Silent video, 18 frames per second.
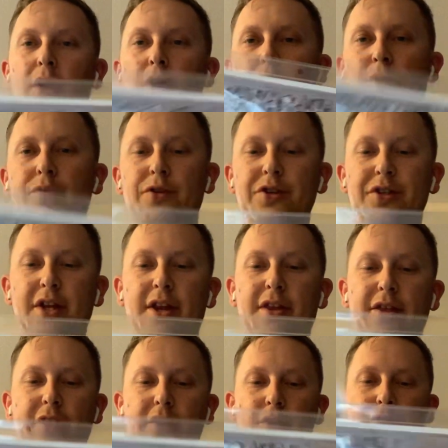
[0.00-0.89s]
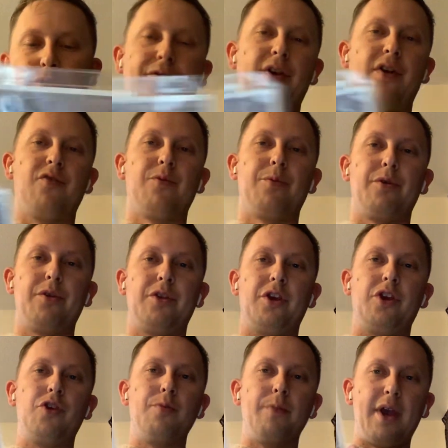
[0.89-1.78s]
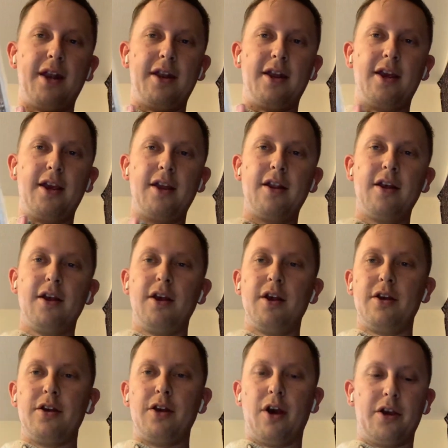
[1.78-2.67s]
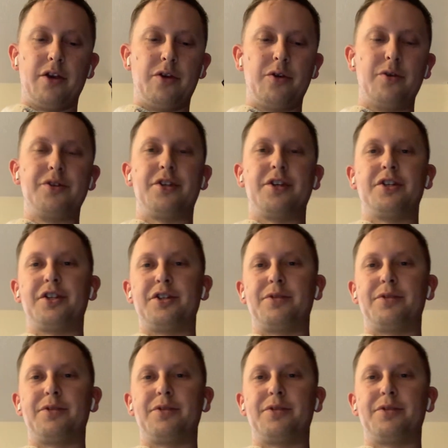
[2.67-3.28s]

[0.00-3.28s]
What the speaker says: or if there's anything that looks favorable that you may need, use this.